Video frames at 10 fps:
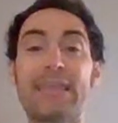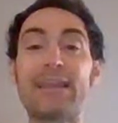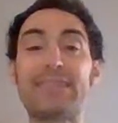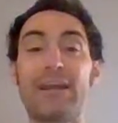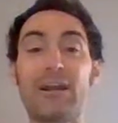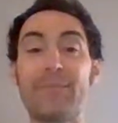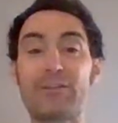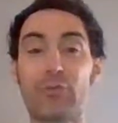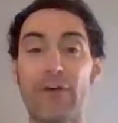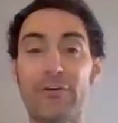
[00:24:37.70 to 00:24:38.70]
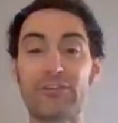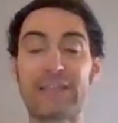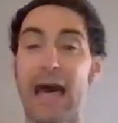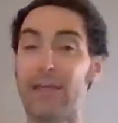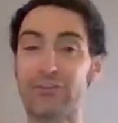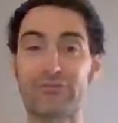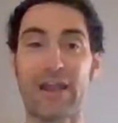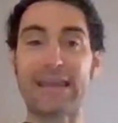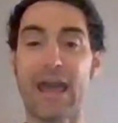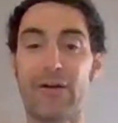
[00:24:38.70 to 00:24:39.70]
that Ethereum at $1,200
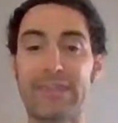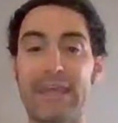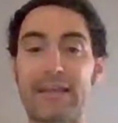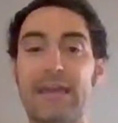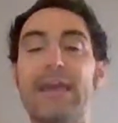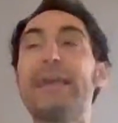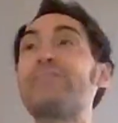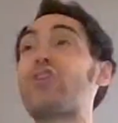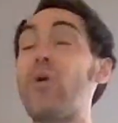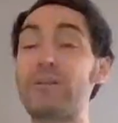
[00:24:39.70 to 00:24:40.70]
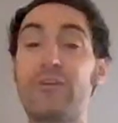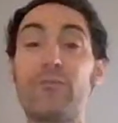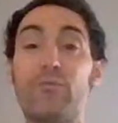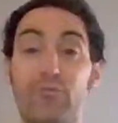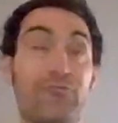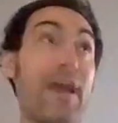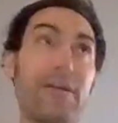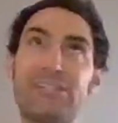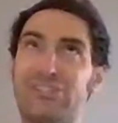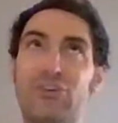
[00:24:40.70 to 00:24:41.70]
right now, I think, is going to
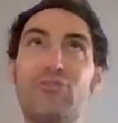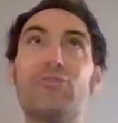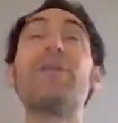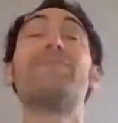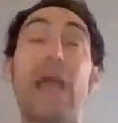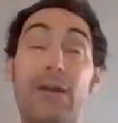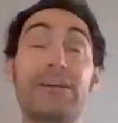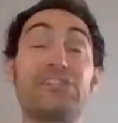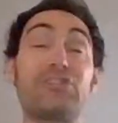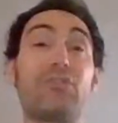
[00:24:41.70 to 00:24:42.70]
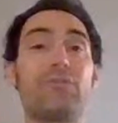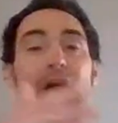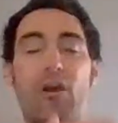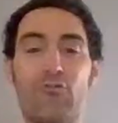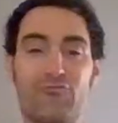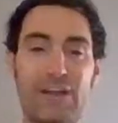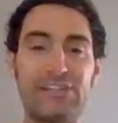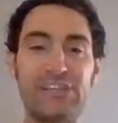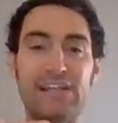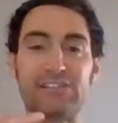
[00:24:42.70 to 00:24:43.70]
very soon,
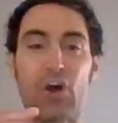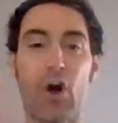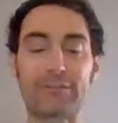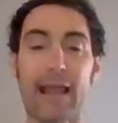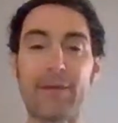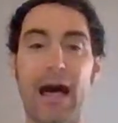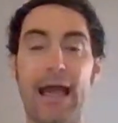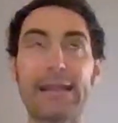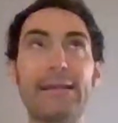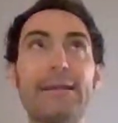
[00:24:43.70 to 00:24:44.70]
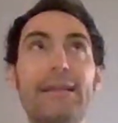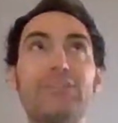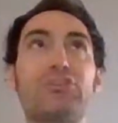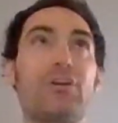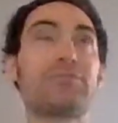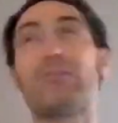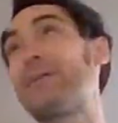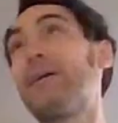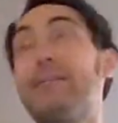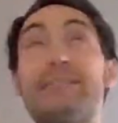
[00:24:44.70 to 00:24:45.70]
reach its all-time high in terms.
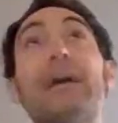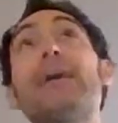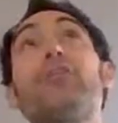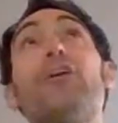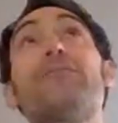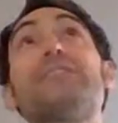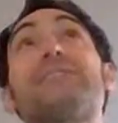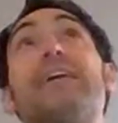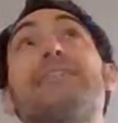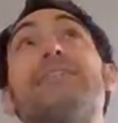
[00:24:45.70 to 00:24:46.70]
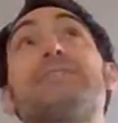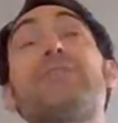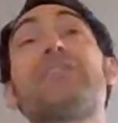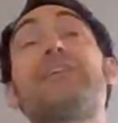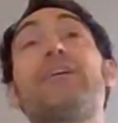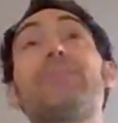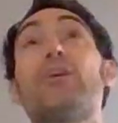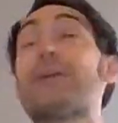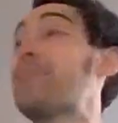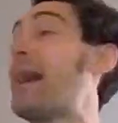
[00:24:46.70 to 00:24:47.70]
So the title of this thing says
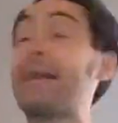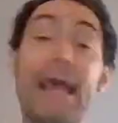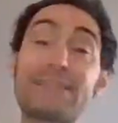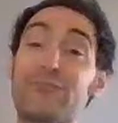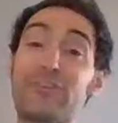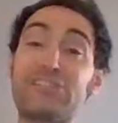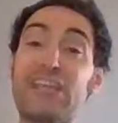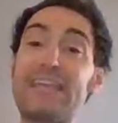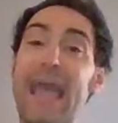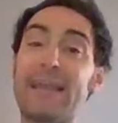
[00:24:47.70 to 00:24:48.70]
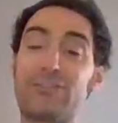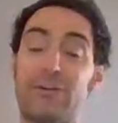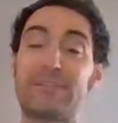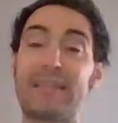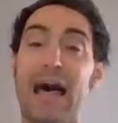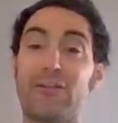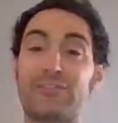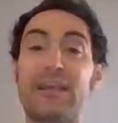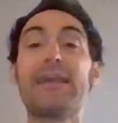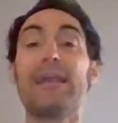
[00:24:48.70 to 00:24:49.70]
Ethereum all-time high. It hasn't reached it yet in terms of
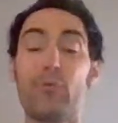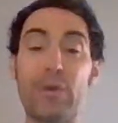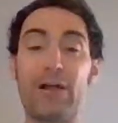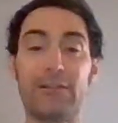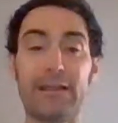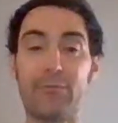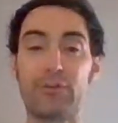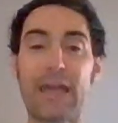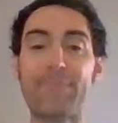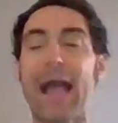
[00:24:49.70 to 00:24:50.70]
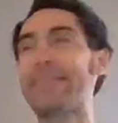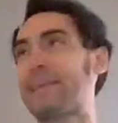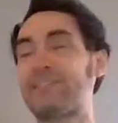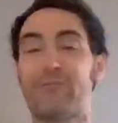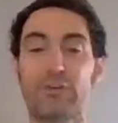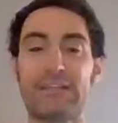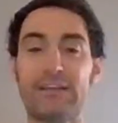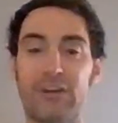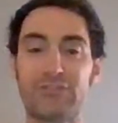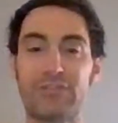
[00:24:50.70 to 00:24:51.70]
dollars. It will. It will get back. I think it's
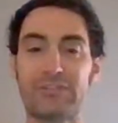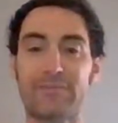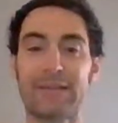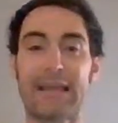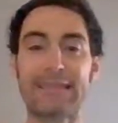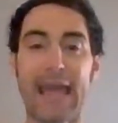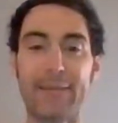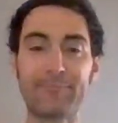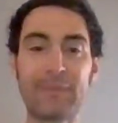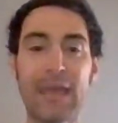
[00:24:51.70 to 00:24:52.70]
1,400 or something like that.